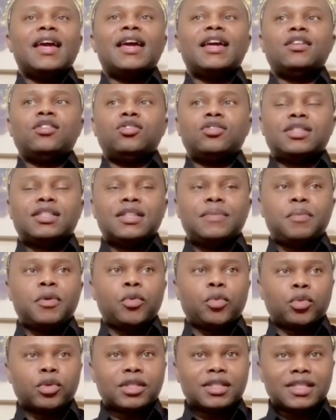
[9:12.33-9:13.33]
and you see
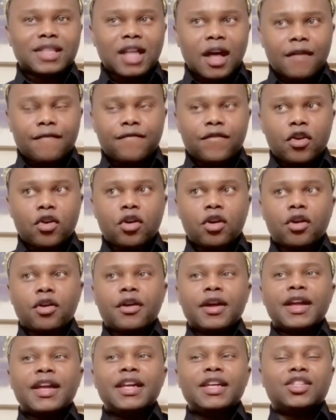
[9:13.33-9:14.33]
people suffer
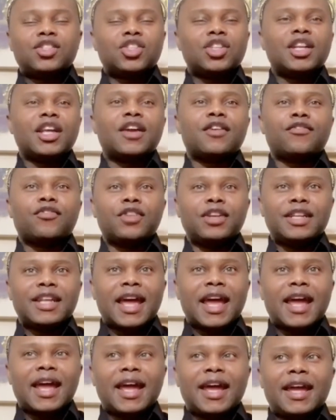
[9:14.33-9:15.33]
each and every
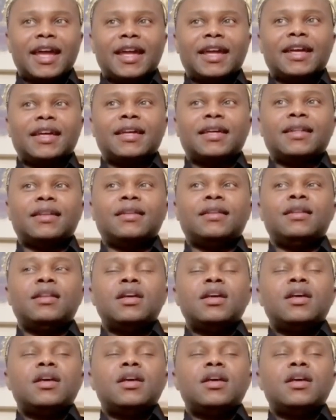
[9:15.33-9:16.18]
day and